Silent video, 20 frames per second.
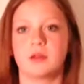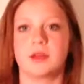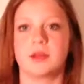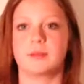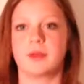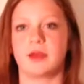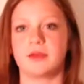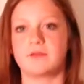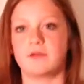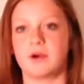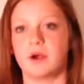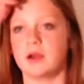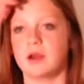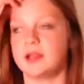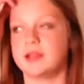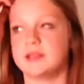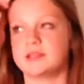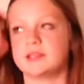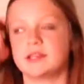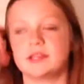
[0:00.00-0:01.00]
like by far,
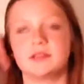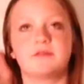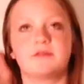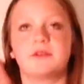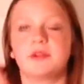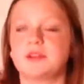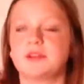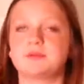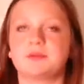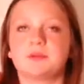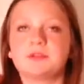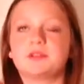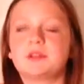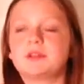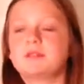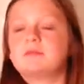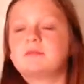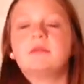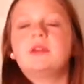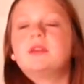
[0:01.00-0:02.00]
he's like the funniest person
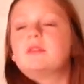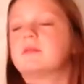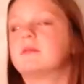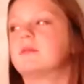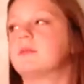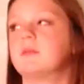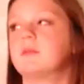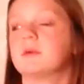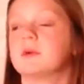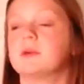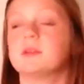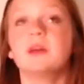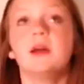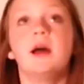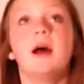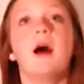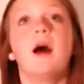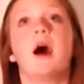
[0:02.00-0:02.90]
I'm in the whole world.